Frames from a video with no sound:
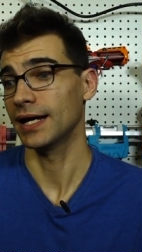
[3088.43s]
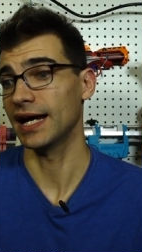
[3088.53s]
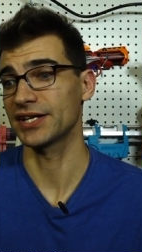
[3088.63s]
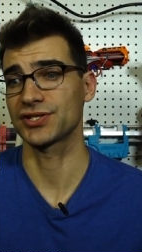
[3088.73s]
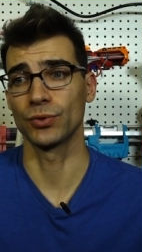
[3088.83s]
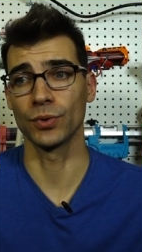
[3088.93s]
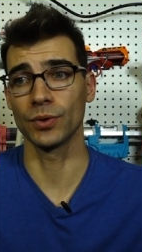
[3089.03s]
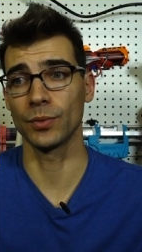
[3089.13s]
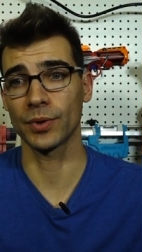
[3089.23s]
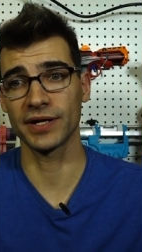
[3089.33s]
Uh, so
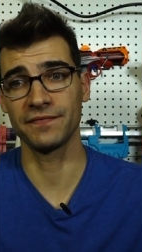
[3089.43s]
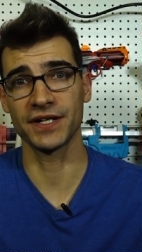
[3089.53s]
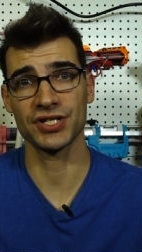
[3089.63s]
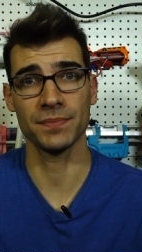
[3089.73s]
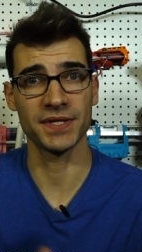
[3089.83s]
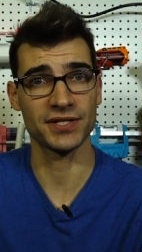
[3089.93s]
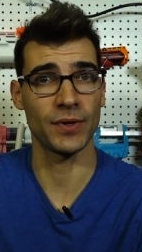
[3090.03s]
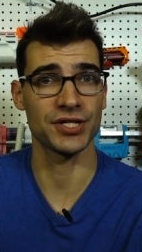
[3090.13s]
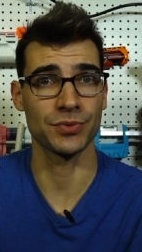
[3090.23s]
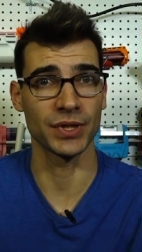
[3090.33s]
we're, we're going to finish up this
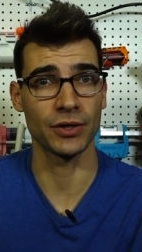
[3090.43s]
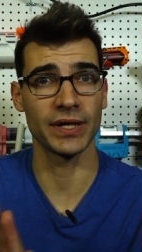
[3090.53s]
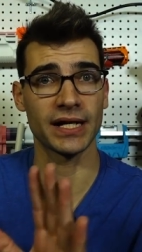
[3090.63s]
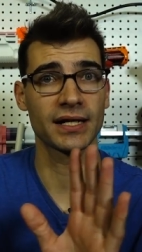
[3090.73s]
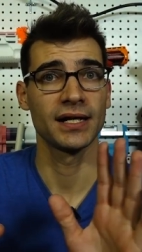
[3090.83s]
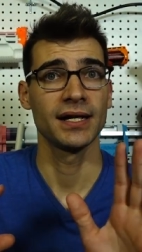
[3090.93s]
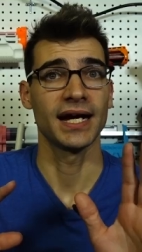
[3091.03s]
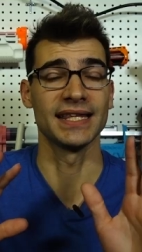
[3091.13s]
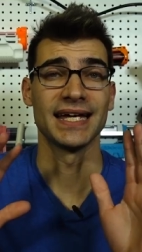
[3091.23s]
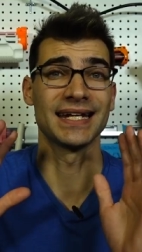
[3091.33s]
question really quick,
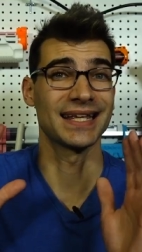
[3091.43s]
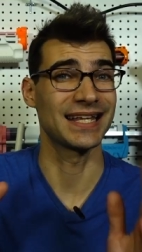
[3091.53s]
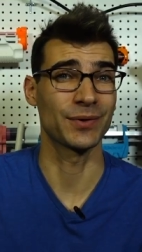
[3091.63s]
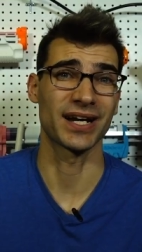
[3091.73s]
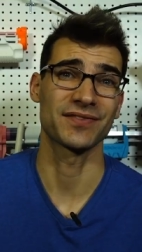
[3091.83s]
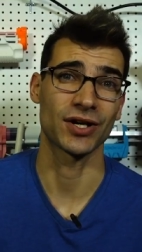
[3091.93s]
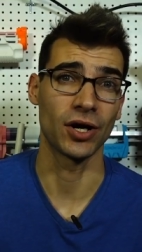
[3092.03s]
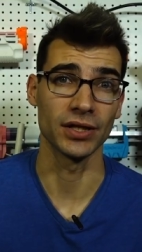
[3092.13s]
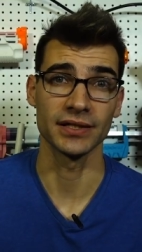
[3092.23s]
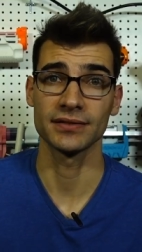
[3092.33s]
and then I think we're going to have to
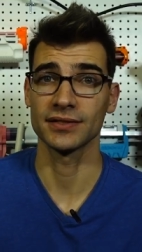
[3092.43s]
call it.